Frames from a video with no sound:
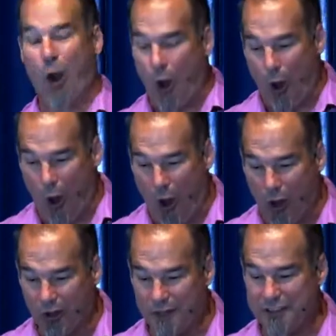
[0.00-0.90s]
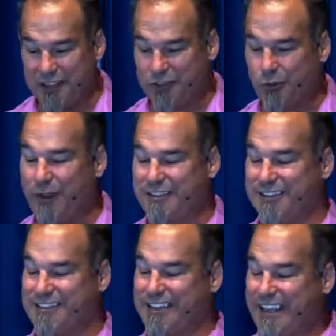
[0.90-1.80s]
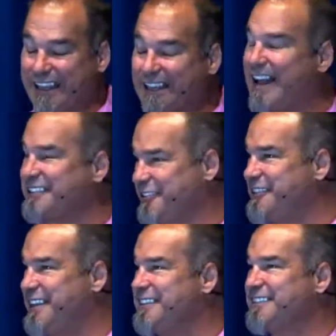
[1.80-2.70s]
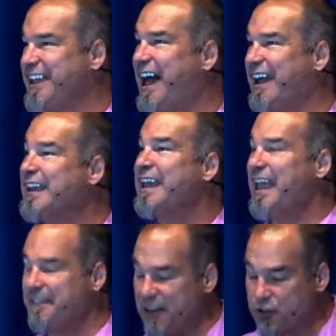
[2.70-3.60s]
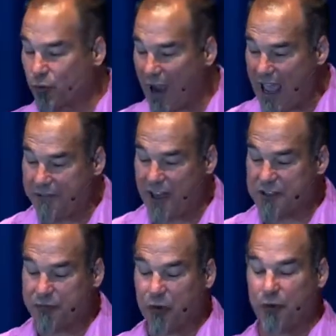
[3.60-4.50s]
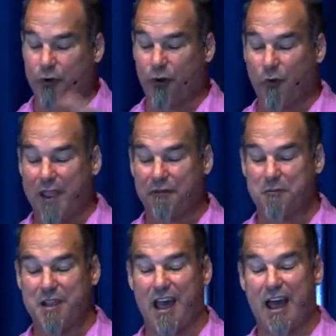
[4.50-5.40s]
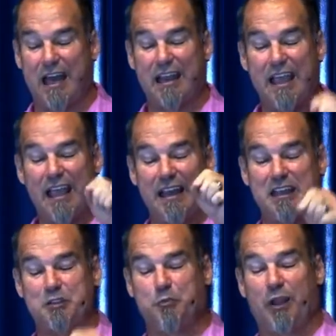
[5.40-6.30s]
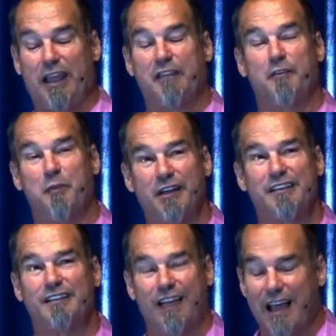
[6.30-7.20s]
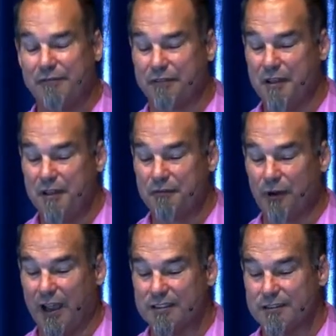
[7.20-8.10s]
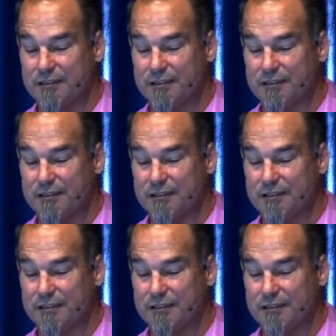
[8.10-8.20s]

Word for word: all of these choices kill us on the inside and they drive us further away from God and His plan of abundant life for us.